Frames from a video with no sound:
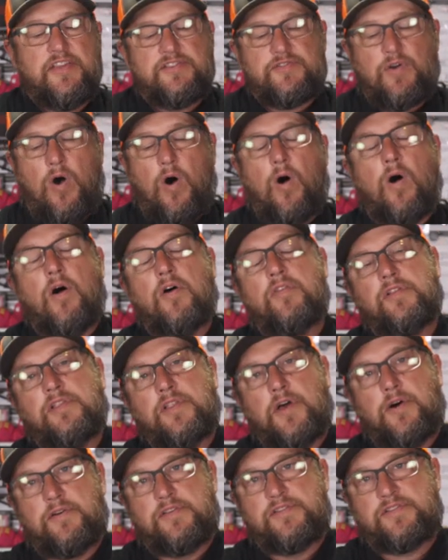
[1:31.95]
So all the
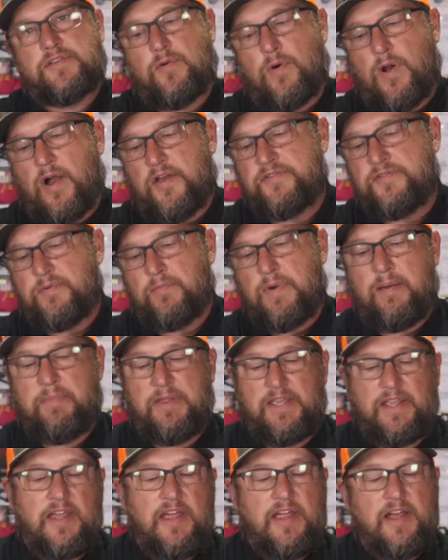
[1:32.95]
load is across the
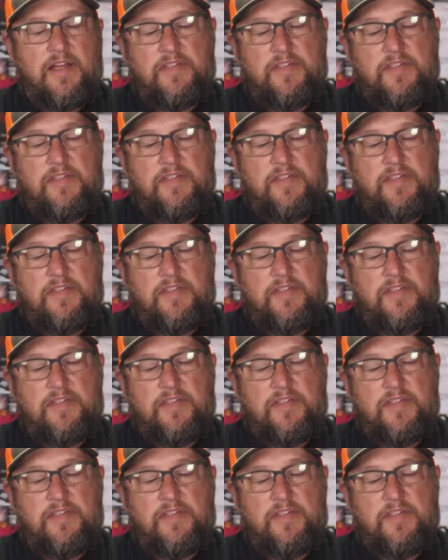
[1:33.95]
webbing.